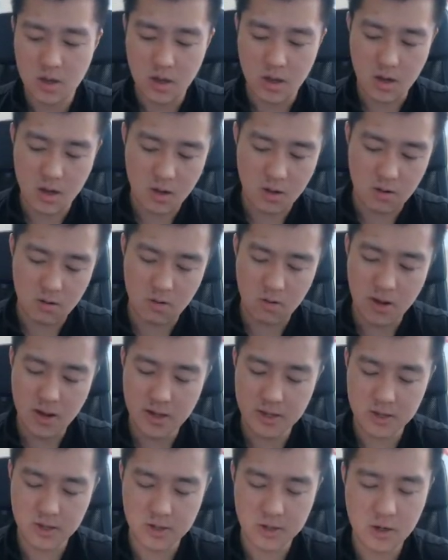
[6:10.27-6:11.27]

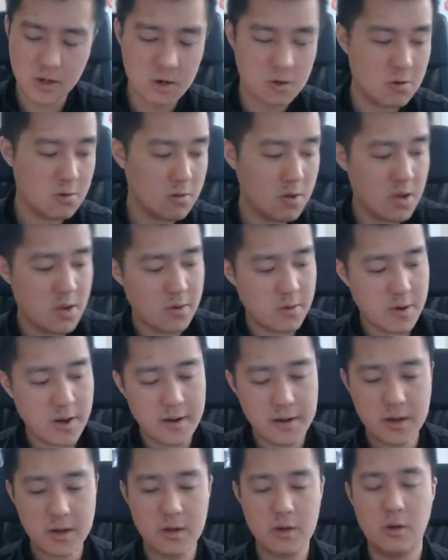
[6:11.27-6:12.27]
Alright, so we had
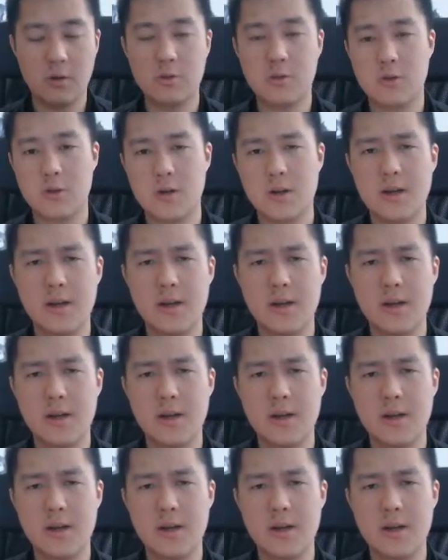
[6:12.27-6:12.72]
a good Ultra.